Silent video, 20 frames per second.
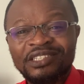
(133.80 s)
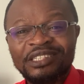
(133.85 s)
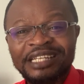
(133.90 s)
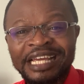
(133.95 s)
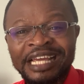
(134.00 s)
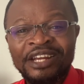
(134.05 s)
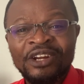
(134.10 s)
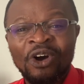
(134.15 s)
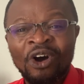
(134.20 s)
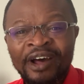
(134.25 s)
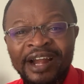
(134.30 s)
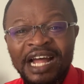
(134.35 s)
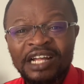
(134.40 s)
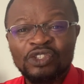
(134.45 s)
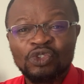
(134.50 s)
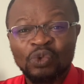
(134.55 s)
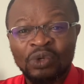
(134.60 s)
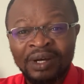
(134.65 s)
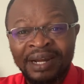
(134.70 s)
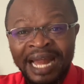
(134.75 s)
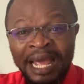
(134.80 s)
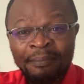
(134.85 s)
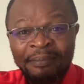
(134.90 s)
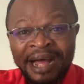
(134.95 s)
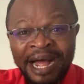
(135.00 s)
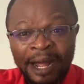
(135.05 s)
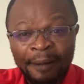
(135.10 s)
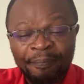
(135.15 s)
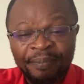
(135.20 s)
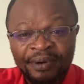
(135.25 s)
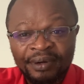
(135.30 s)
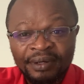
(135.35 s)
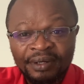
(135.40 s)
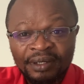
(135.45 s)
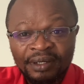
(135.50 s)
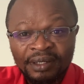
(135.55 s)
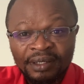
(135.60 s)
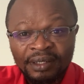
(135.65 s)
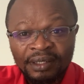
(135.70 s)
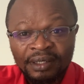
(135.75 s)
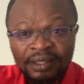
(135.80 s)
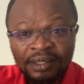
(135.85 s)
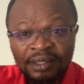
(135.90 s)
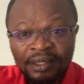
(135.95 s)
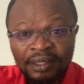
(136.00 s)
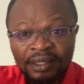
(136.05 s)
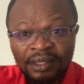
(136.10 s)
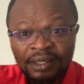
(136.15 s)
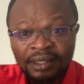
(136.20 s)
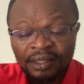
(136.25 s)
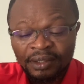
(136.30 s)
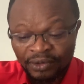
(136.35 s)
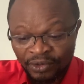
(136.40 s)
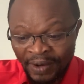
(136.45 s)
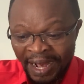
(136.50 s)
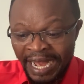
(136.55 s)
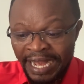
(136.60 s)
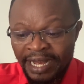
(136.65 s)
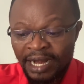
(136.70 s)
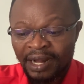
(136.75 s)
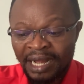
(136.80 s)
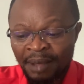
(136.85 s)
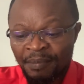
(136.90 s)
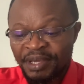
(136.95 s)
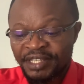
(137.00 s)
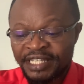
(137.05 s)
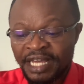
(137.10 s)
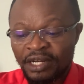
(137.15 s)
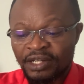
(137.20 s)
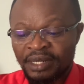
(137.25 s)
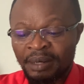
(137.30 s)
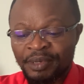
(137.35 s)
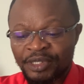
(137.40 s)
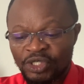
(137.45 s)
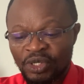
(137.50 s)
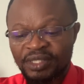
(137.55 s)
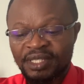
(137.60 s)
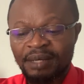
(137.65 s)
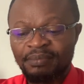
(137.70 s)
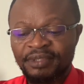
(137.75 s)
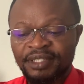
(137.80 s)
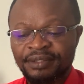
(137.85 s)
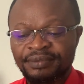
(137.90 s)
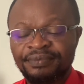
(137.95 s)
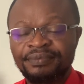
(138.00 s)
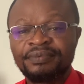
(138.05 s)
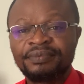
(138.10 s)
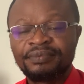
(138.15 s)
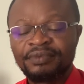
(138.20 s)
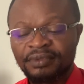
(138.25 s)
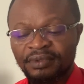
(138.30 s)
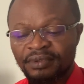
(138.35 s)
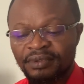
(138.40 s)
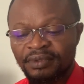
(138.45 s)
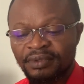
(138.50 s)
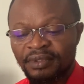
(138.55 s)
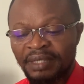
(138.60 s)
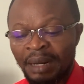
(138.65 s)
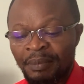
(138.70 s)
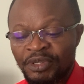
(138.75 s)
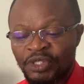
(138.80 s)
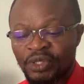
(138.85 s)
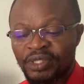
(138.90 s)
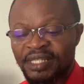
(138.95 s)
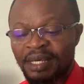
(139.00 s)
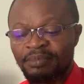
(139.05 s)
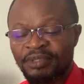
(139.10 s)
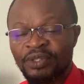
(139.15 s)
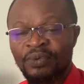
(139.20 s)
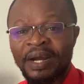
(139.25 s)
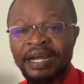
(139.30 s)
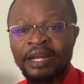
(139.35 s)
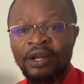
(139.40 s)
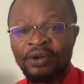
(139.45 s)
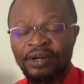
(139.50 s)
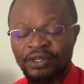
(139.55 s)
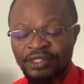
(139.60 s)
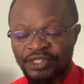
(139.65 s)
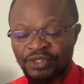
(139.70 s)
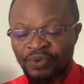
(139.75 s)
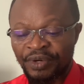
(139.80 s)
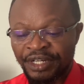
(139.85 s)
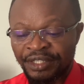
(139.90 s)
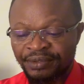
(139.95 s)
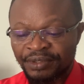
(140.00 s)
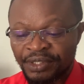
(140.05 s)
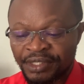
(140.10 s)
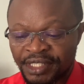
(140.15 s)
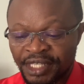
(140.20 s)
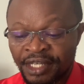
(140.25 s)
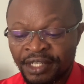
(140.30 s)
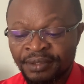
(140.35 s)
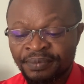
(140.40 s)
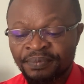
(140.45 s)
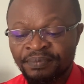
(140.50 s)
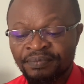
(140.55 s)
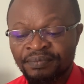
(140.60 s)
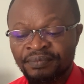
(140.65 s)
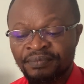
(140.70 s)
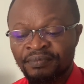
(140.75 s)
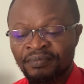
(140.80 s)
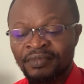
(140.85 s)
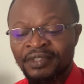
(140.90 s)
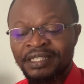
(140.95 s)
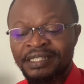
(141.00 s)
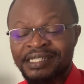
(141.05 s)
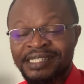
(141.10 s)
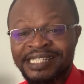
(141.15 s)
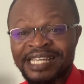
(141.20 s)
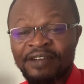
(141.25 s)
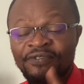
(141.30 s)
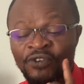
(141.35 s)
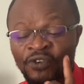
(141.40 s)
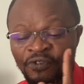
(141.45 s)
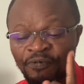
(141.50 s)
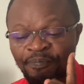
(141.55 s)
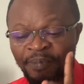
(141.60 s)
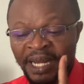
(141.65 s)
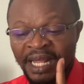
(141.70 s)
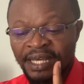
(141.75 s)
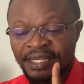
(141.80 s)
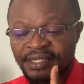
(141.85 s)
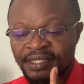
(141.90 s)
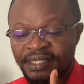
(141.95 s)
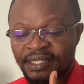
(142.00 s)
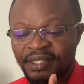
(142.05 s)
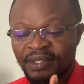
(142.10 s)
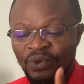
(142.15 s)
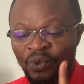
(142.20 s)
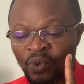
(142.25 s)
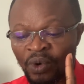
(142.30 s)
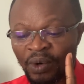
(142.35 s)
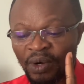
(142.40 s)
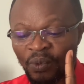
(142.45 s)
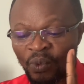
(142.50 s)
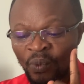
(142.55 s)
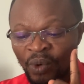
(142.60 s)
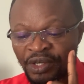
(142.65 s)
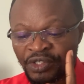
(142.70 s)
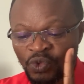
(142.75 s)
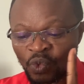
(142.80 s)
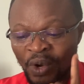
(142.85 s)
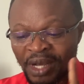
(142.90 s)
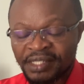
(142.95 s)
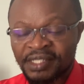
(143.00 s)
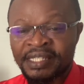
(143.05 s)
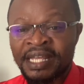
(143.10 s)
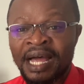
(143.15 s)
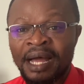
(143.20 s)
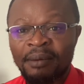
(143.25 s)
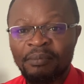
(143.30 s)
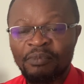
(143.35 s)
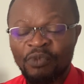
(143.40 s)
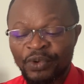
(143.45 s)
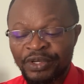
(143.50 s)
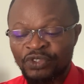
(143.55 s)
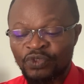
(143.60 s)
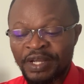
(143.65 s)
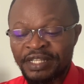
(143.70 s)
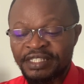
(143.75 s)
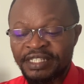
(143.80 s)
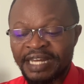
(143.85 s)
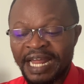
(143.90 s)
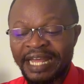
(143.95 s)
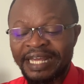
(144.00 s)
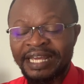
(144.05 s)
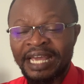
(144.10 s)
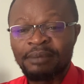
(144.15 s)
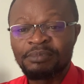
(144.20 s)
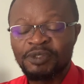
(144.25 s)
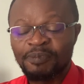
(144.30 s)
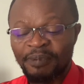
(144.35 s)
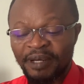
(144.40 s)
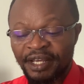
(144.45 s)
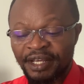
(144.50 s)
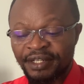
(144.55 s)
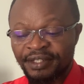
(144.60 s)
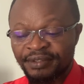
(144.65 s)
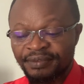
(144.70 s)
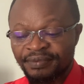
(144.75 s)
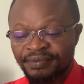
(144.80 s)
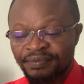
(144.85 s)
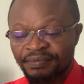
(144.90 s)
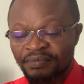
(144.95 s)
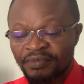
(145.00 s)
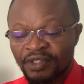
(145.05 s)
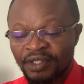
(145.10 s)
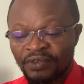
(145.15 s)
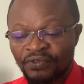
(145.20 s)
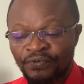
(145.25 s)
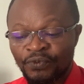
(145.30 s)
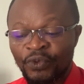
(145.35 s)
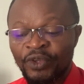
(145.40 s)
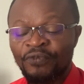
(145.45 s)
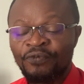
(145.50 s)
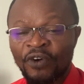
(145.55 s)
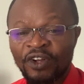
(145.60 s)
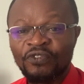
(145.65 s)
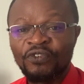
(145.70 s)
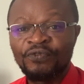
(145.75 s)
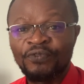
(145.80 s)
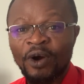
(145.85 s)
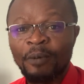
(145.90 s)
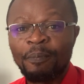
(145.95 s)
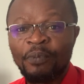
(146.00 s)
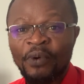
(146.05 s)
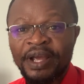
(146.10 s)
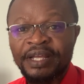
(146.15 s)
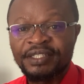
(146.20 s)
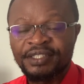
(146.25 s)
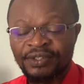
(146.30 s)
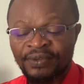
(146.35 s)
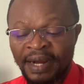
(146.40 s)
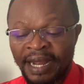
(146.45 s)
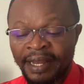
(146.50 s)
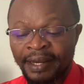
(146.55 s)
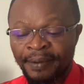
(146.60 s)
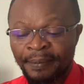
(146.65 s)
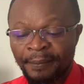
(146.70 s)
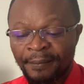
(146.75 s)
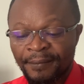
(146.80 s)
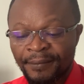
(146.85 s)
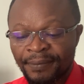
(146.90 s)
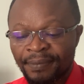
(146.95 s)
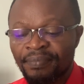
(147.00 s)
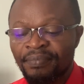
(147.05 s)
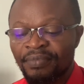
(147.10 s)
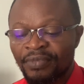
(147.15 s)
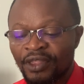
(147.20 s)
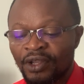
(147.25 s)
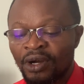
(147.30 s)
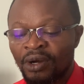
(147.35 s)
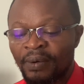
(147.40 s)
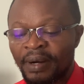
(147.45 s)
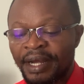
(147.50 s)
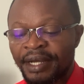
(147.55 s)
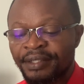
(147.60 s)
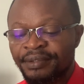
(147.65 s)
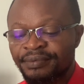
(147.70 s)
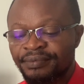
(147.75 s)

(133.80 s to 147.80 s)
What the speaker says: In order to climb up, right now, let me show you something. Let me show you something right now on the screen. You see, 7th place is West Ham with 29 games played, with 44 points, right? All right.